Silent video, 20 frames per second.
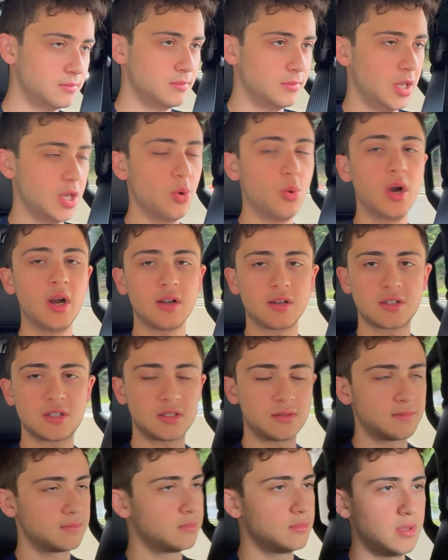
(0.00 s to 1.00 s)
it works.
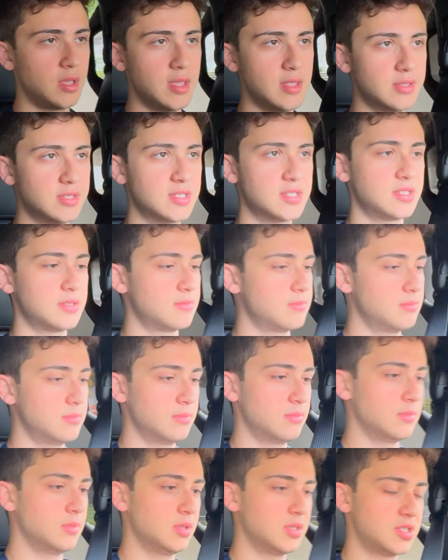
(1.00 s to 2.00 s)

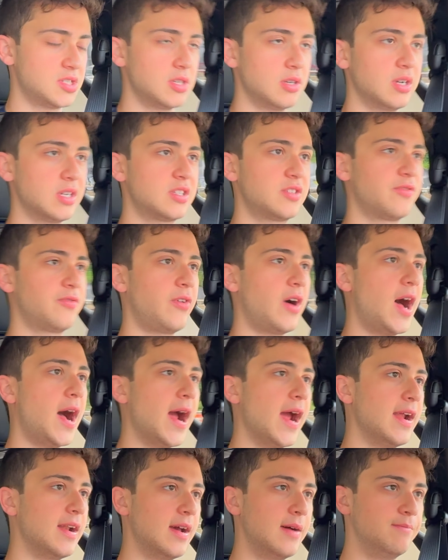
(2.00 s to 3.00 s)
The steering's
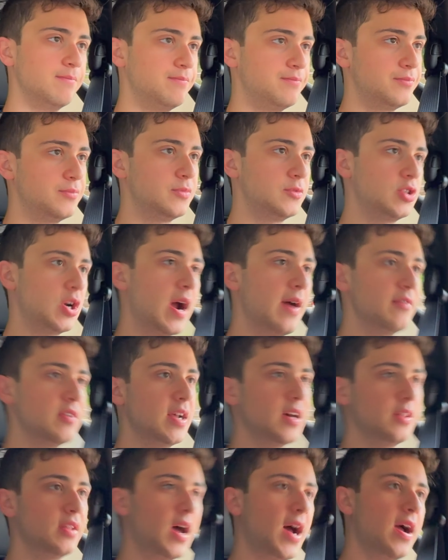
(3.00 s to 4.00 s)
fine. I'm driving
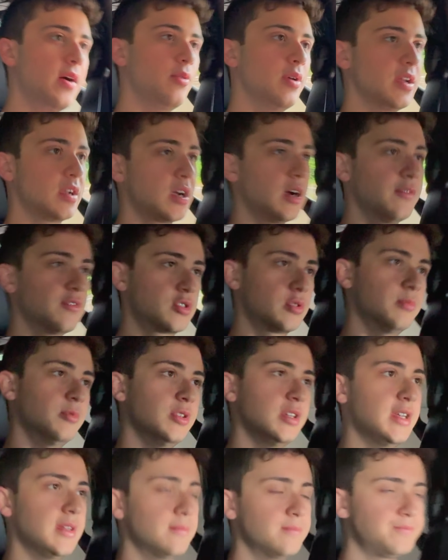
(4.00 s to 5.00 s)
down the highway
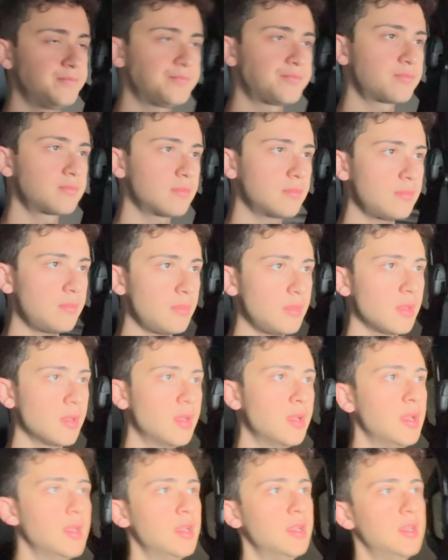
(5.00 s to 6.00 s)
comfortably.
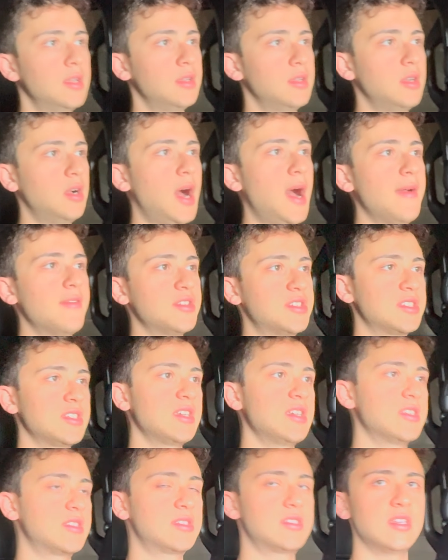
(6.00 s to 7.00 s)

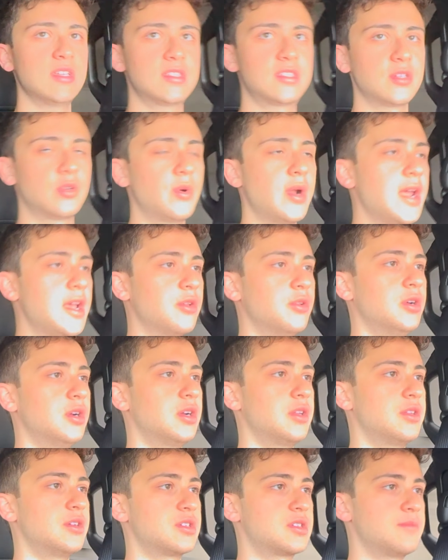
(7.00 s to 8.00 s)
Obviously, it's a
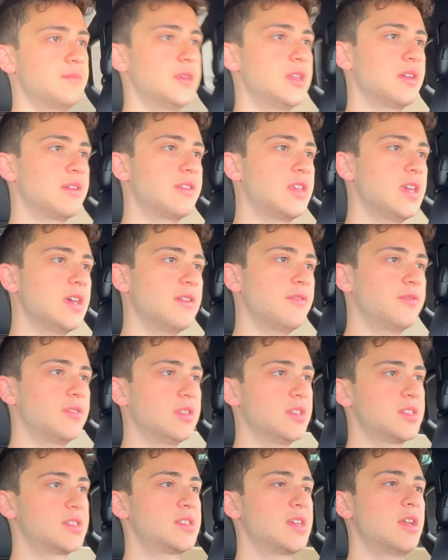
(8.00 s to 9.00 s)
Wrangler. There's a bit of give in
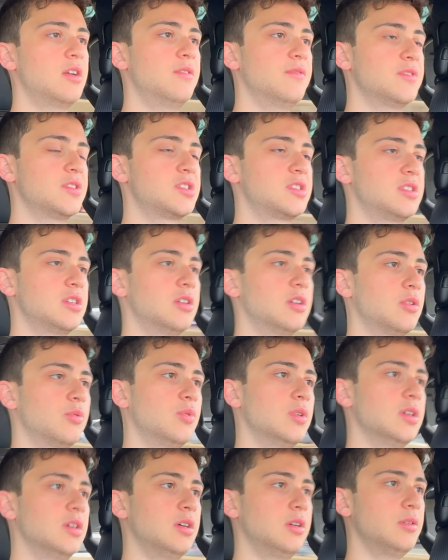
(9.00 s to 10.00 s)
the center of the steering
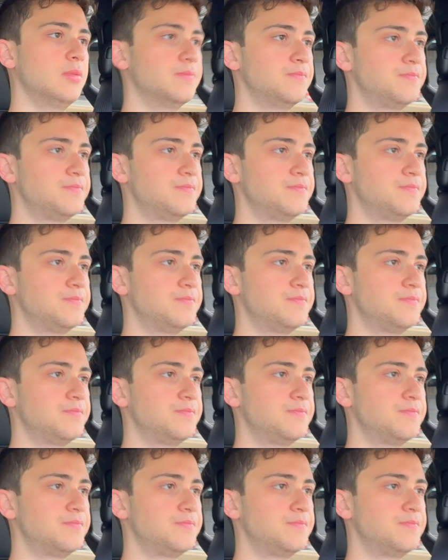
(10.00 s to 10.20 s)
wheel.